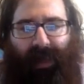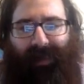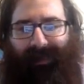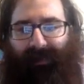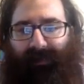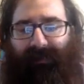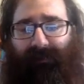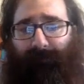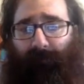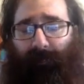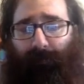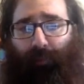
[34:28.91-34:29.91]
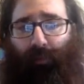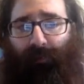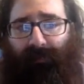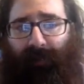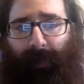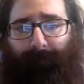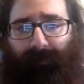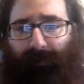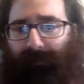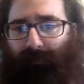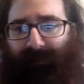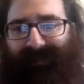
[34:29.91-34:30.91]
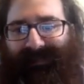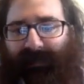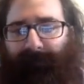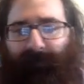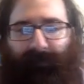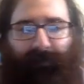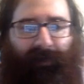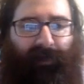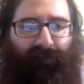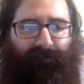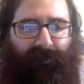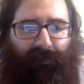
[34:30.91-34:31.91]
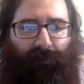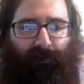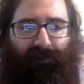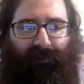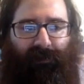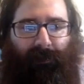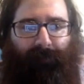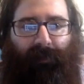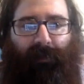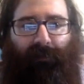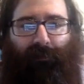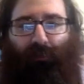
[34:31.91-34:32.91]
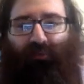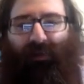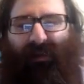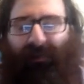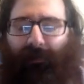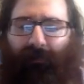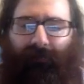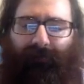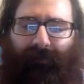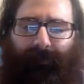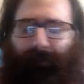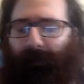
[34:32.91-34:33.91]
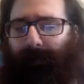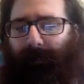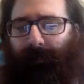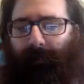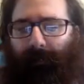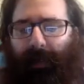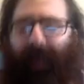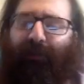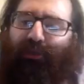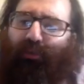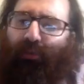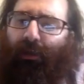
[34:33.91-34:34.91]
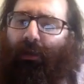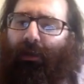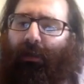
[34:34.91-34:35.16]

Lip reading: It is a very important topic, so that's definitely not a video to skip. Don't try to think of it like extra.